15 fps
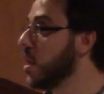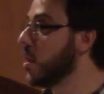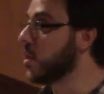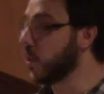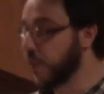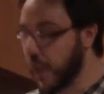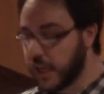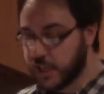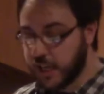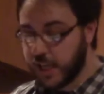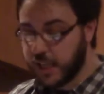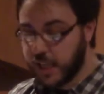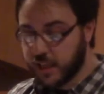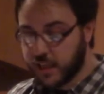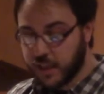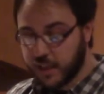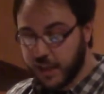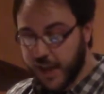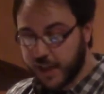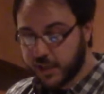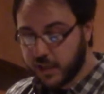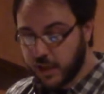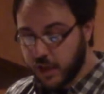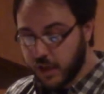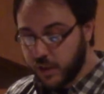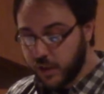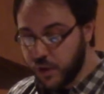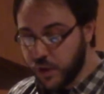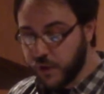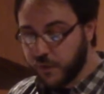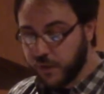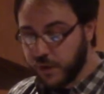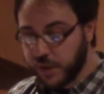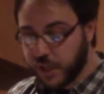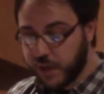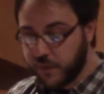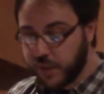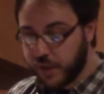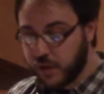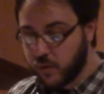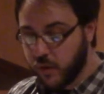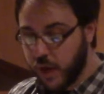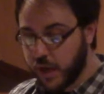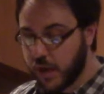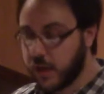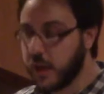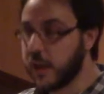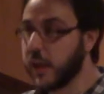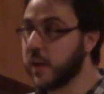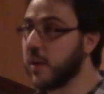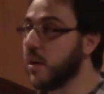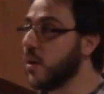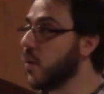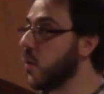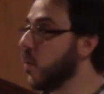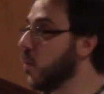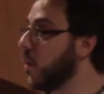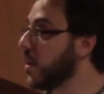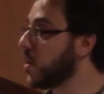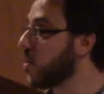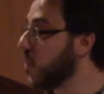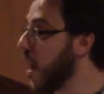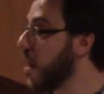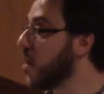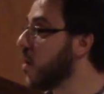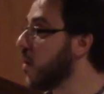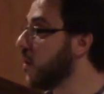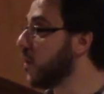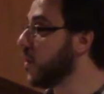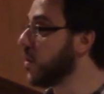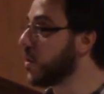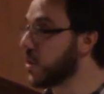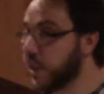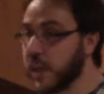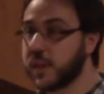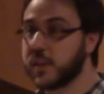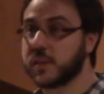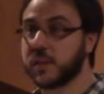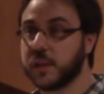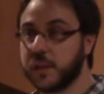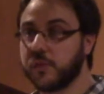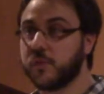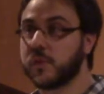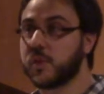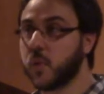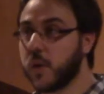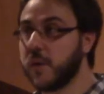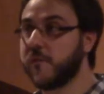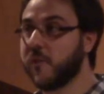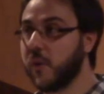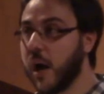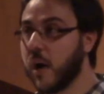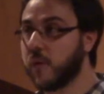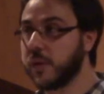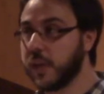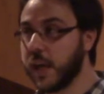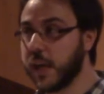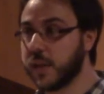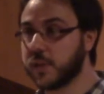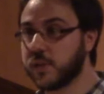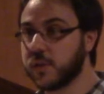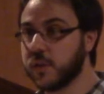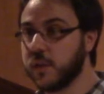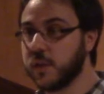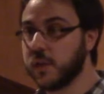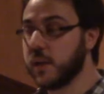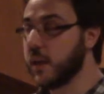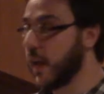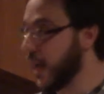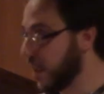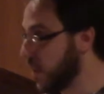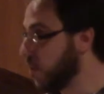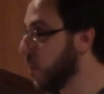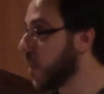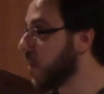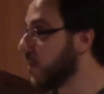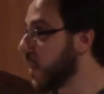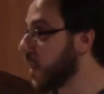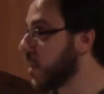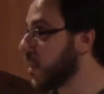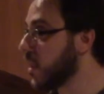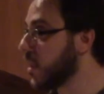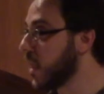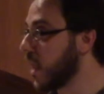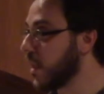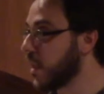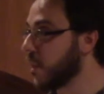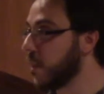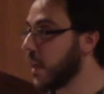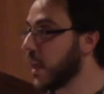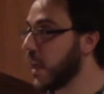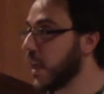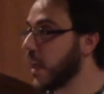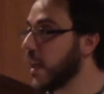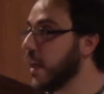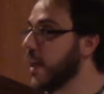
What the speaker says: So they say that the universe and everything created in it was created over 6 literal 24-hour days, as the book of Genesis says at the beginning,